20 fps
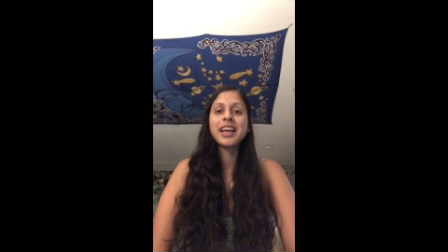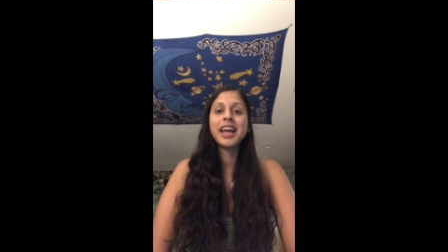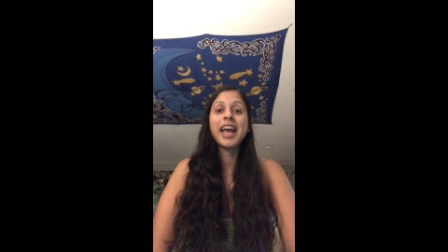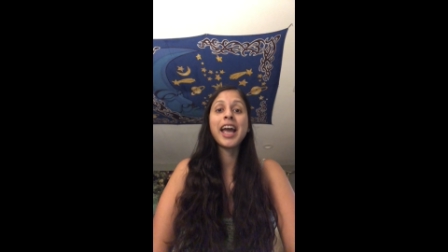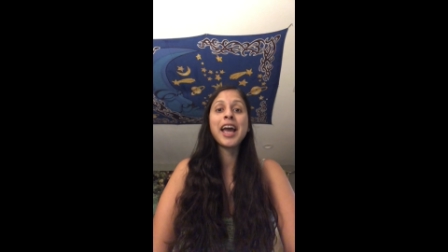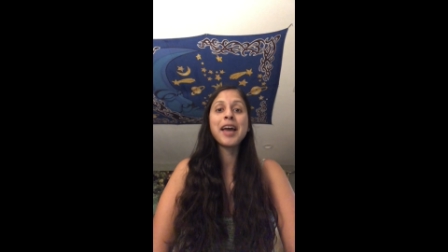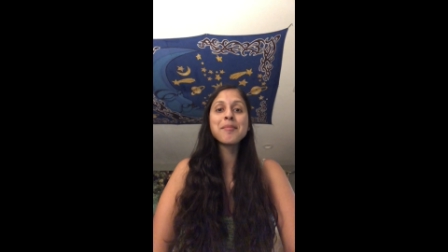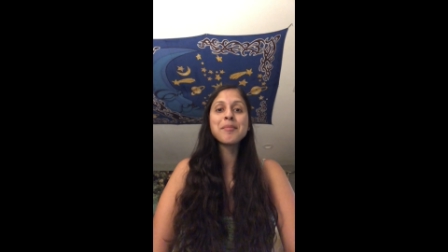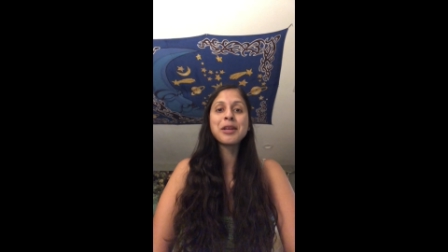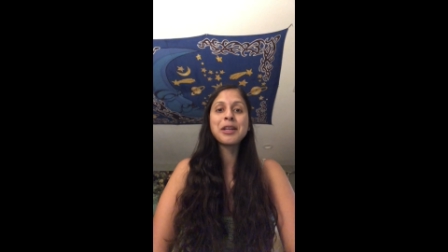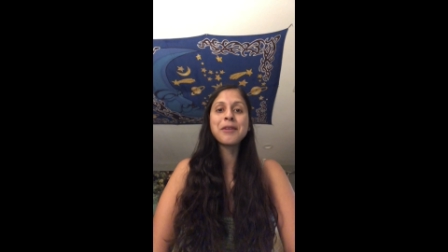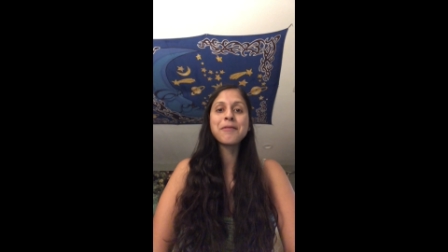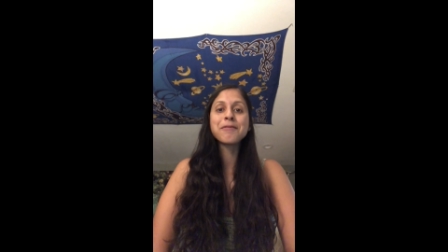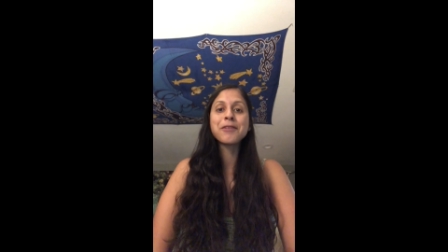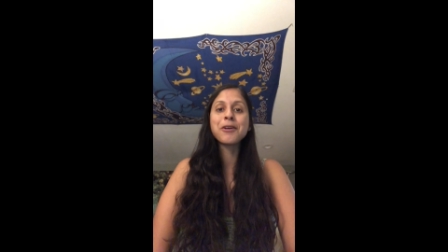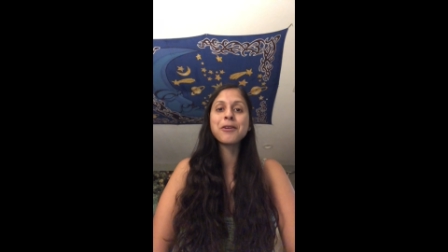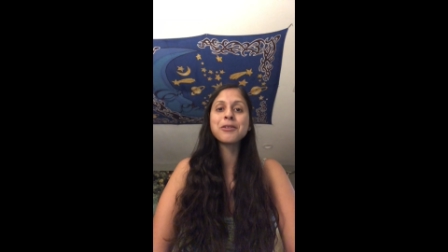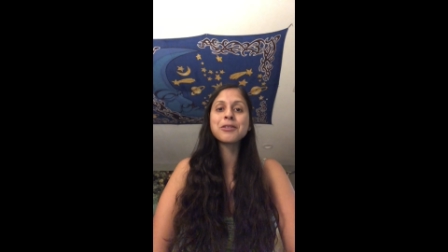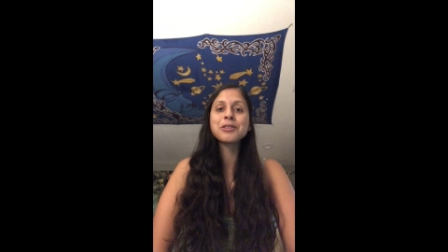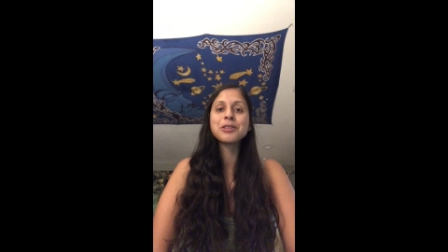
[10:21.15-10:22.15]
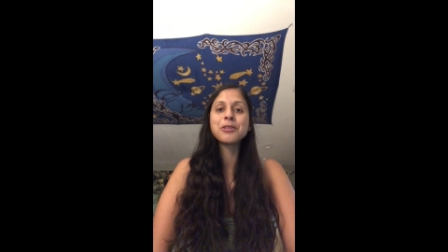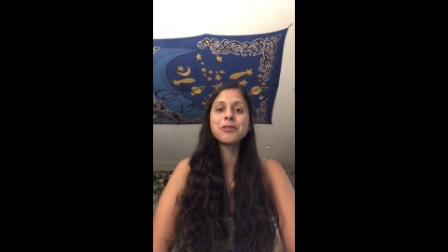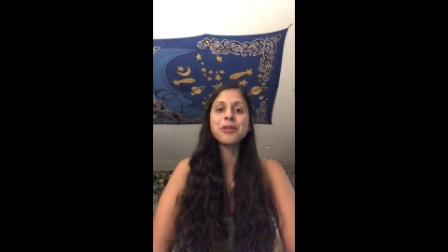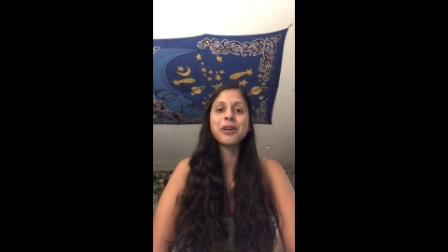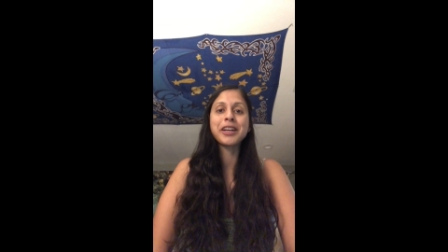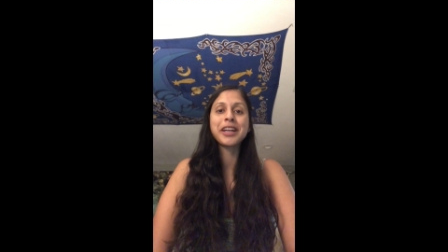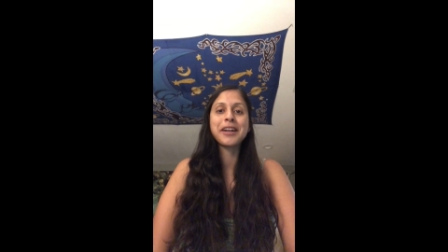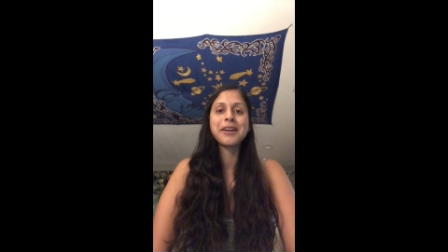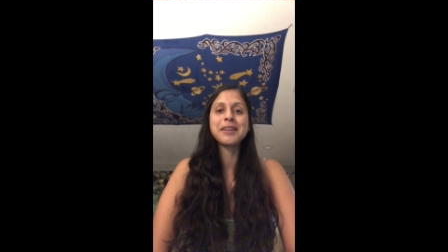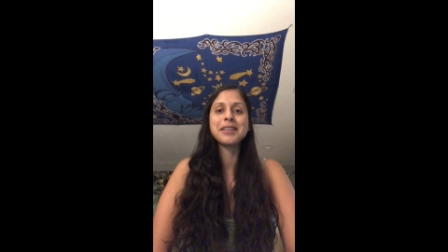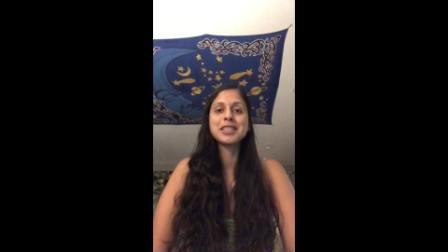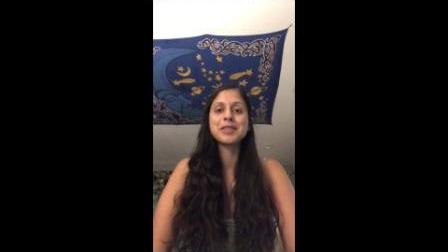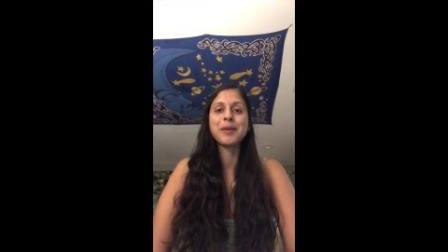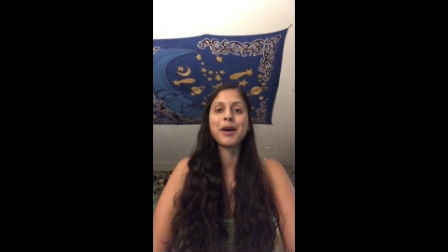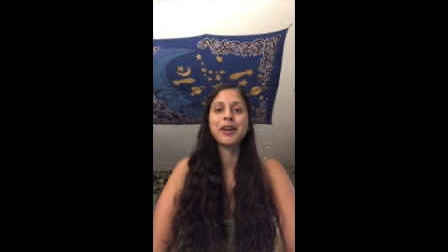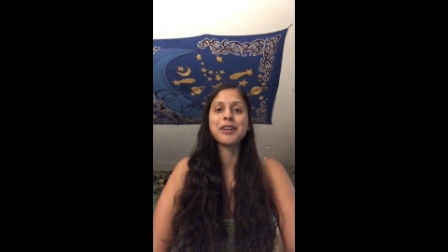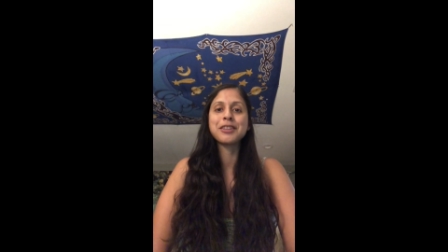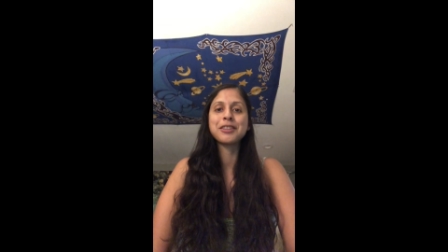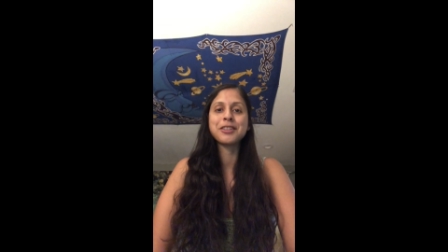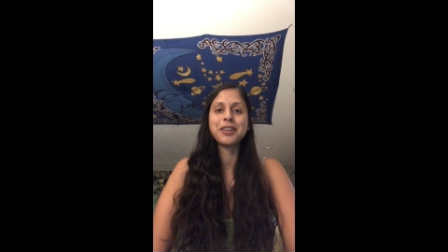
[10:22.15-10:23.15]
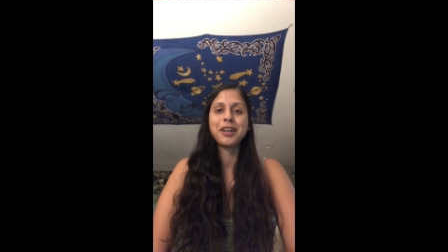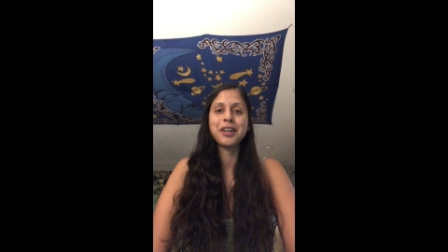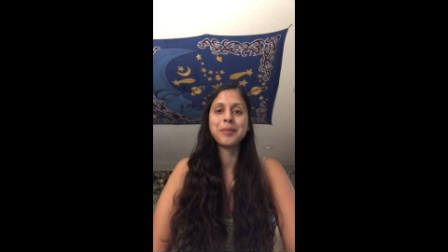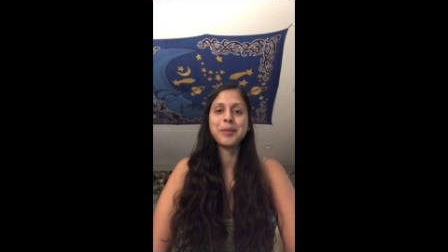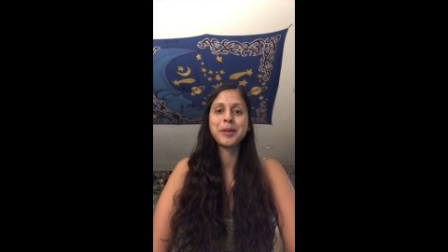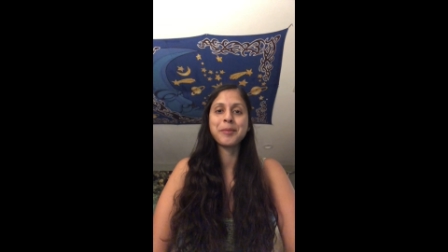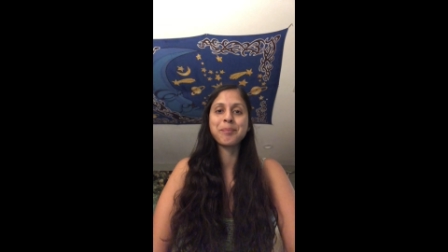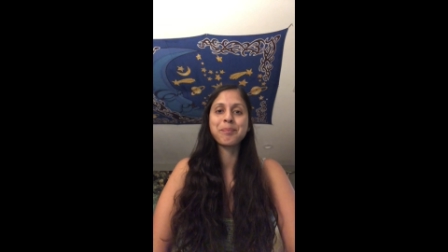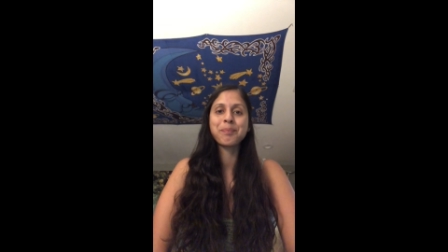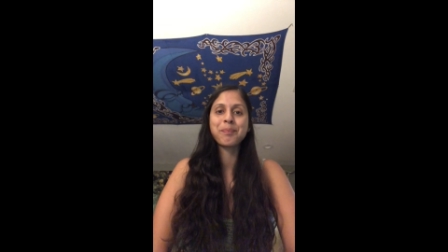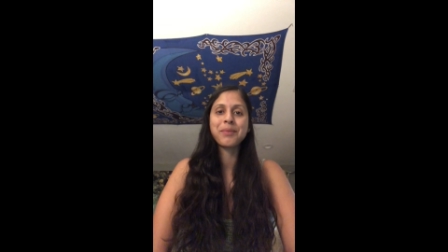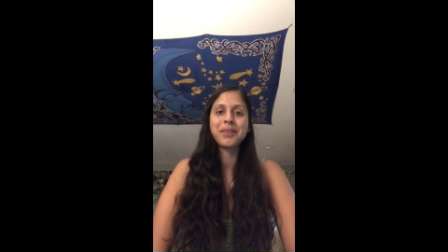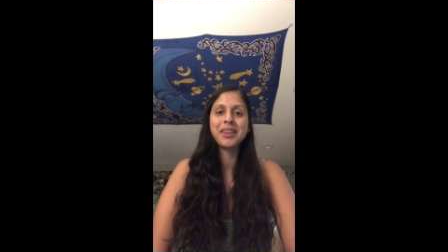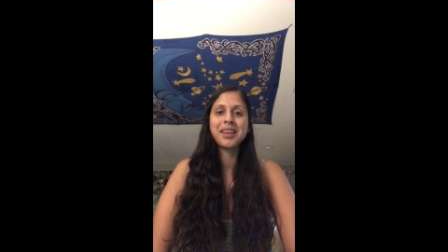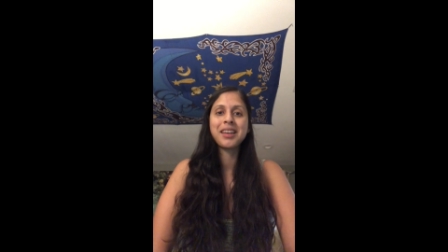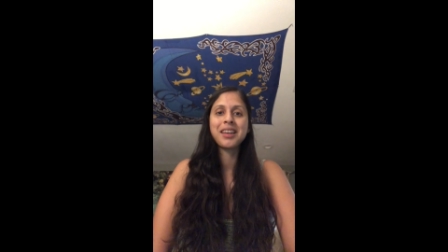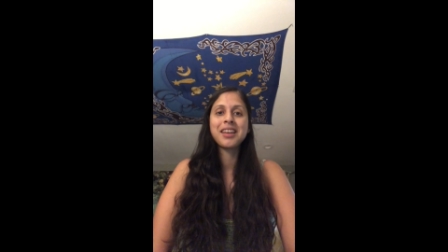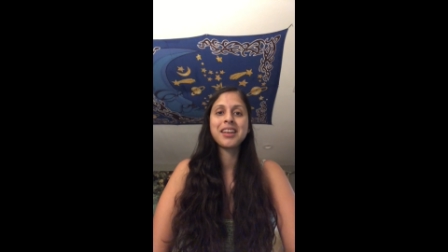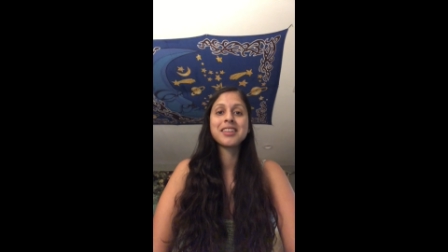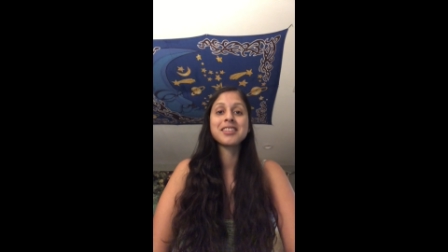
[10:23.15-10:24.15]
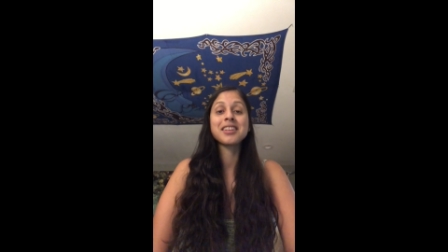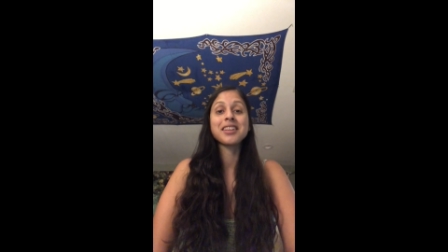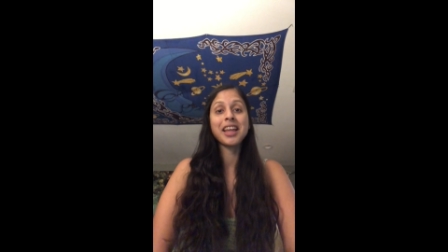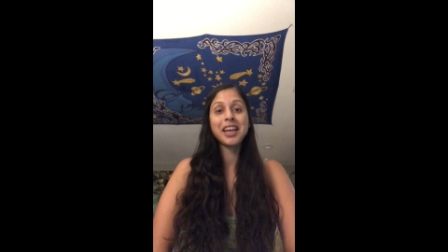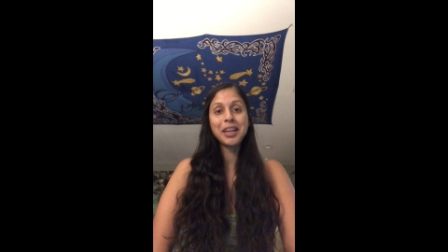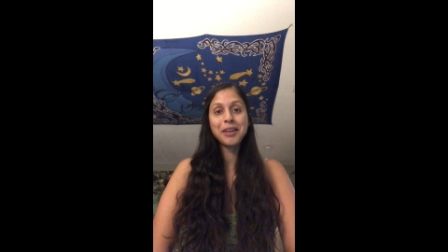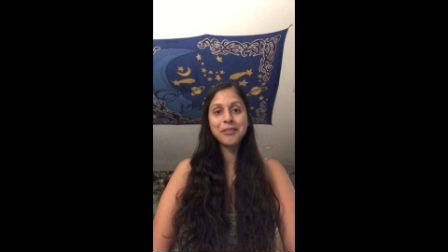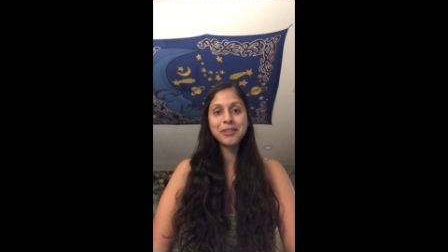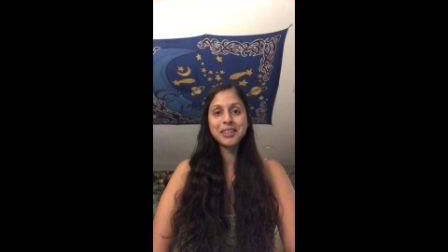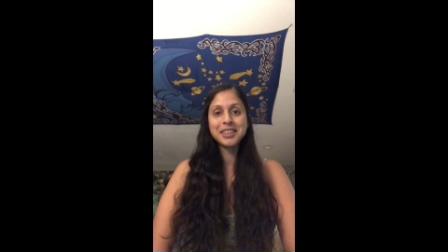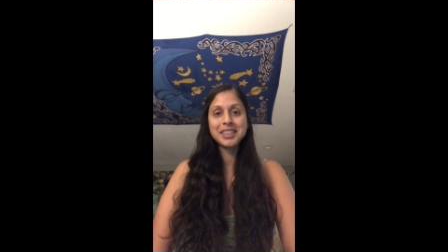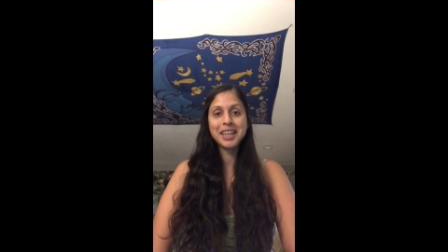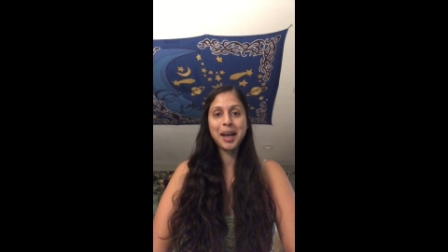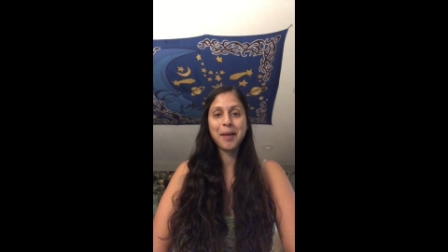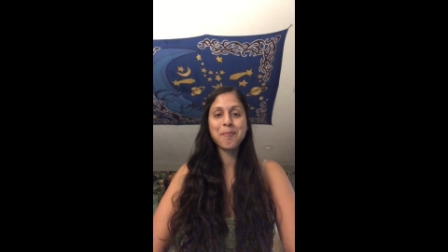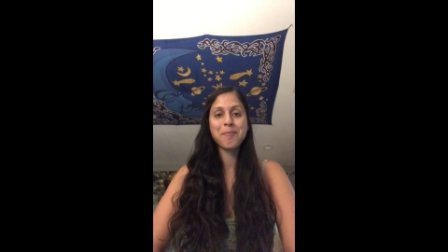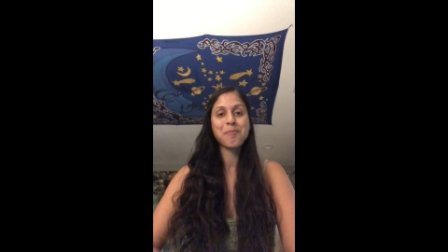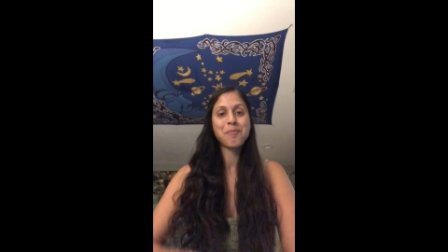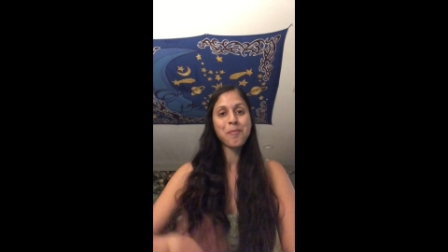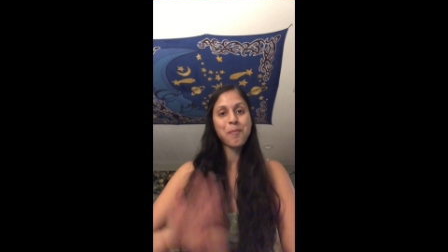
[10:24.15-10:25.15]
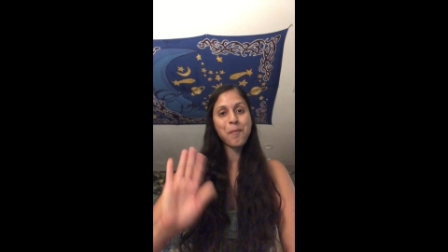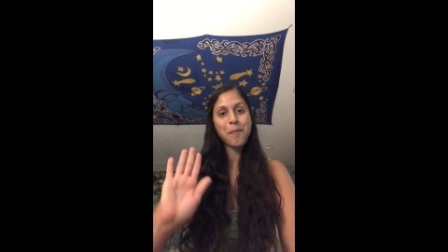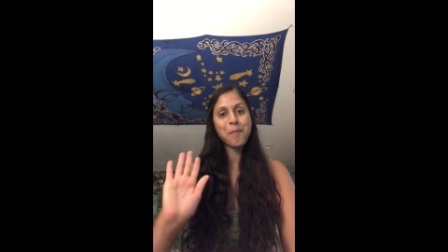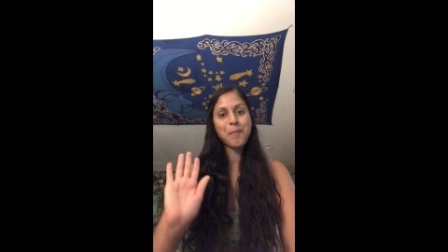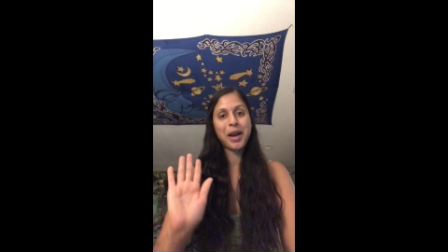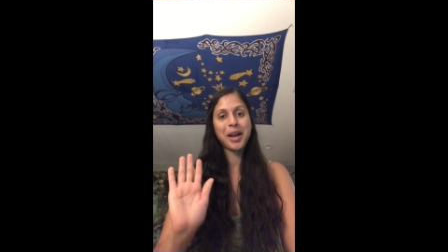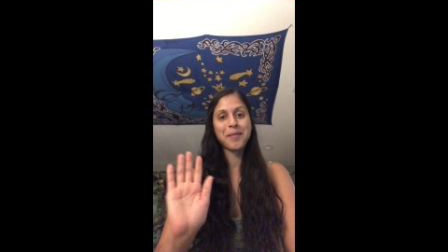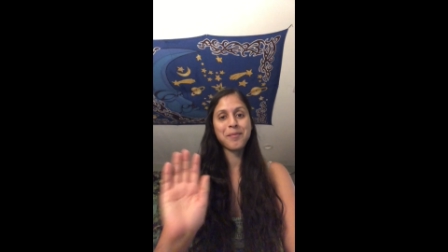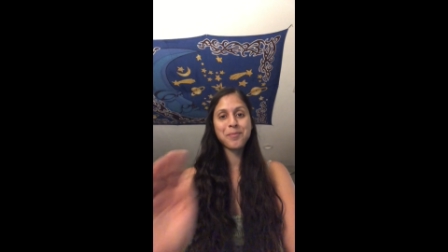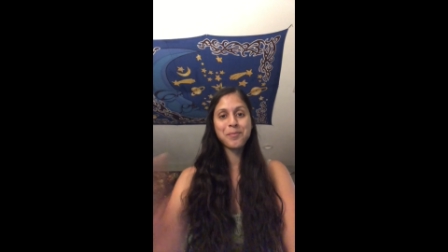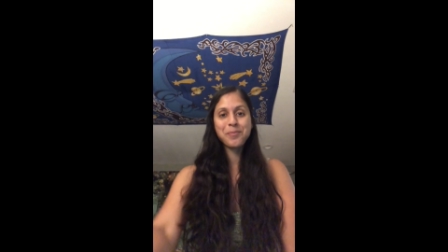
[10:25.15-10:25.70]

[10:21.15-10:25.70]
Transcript: and meeting folks who are curious about astronomy. So thank you for your time. Bye.